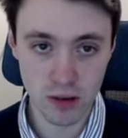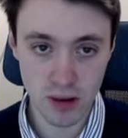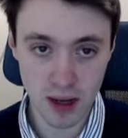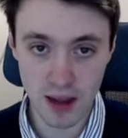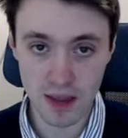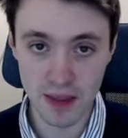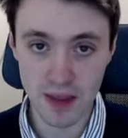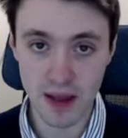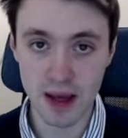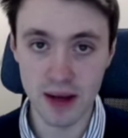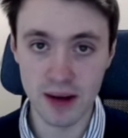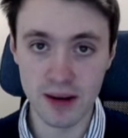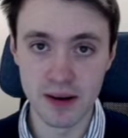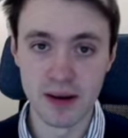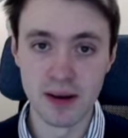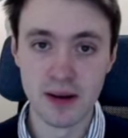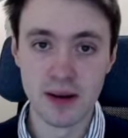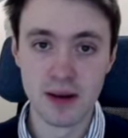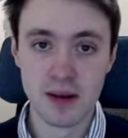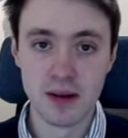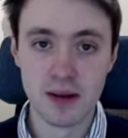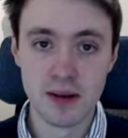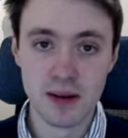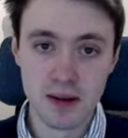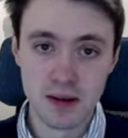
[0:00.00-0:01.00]
And then
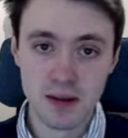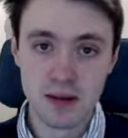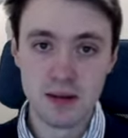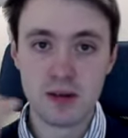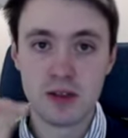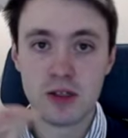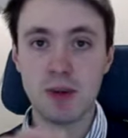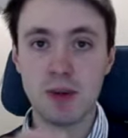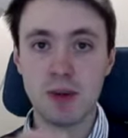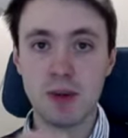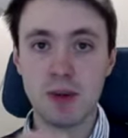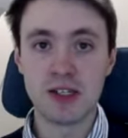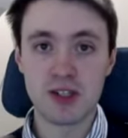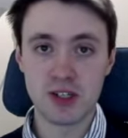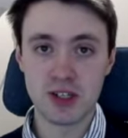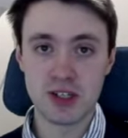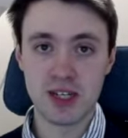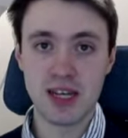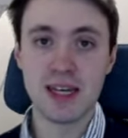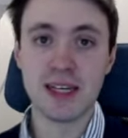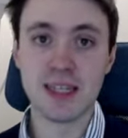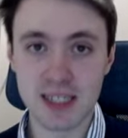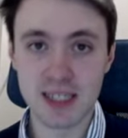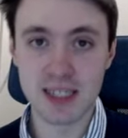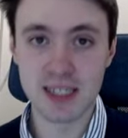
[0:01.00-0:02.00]
Spenser
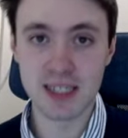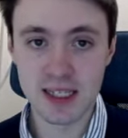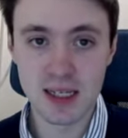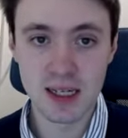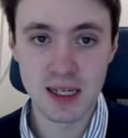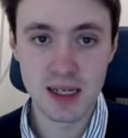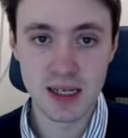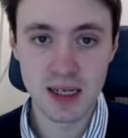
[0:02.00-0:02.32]
takes